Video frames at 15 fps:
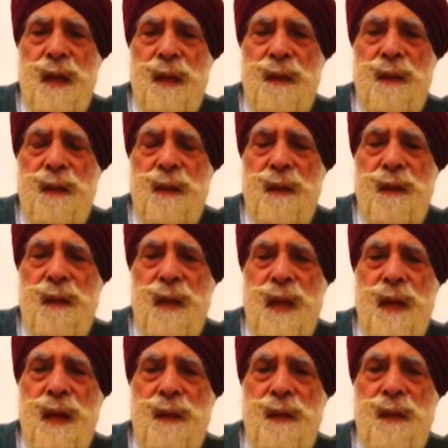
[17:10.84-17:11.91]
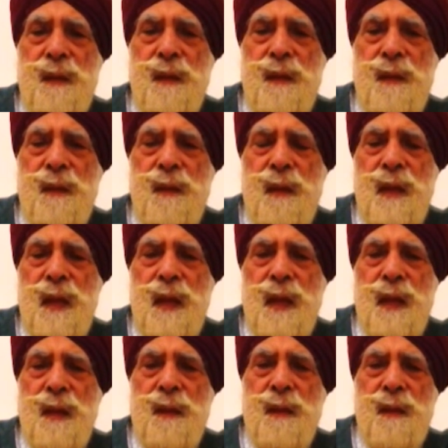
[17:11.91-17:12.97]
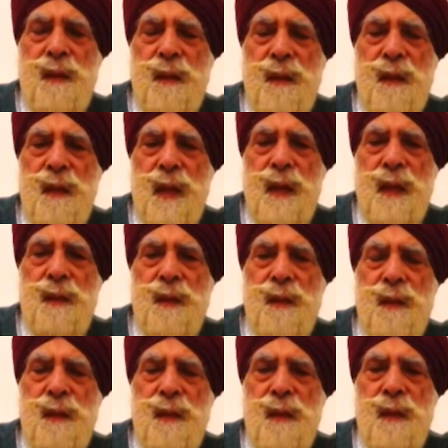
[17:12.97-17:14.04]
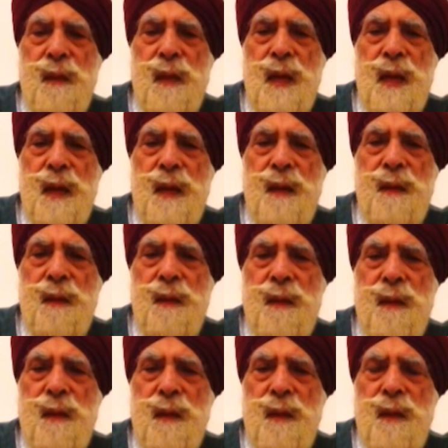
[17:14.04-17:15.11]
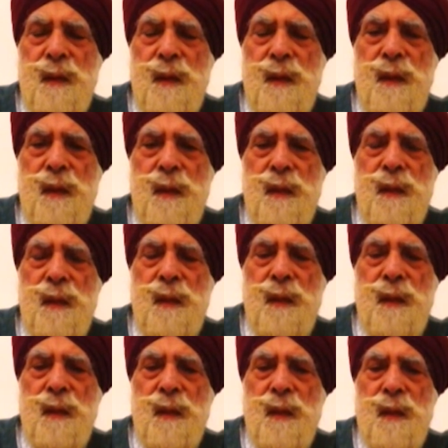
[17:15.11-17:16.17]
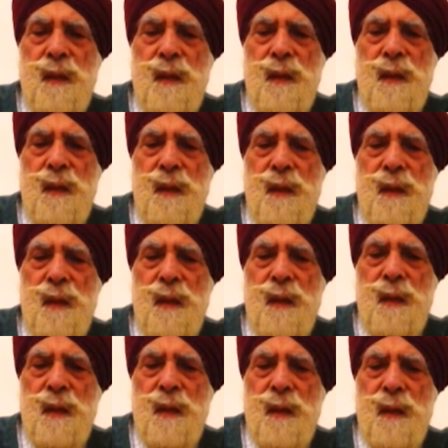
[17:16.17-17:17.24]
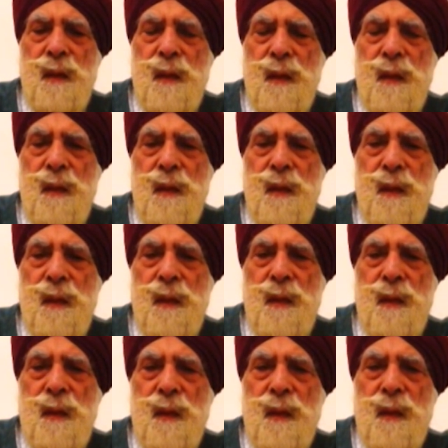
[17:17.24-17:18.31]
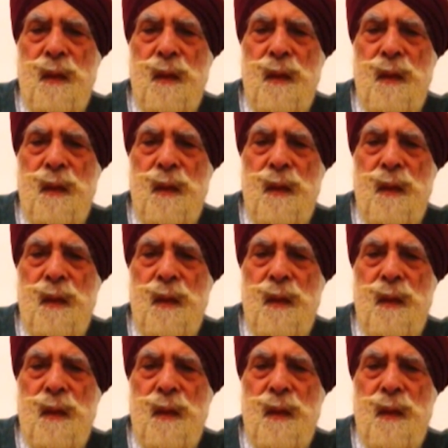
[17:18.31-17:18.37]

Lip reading: This person isn't speaking.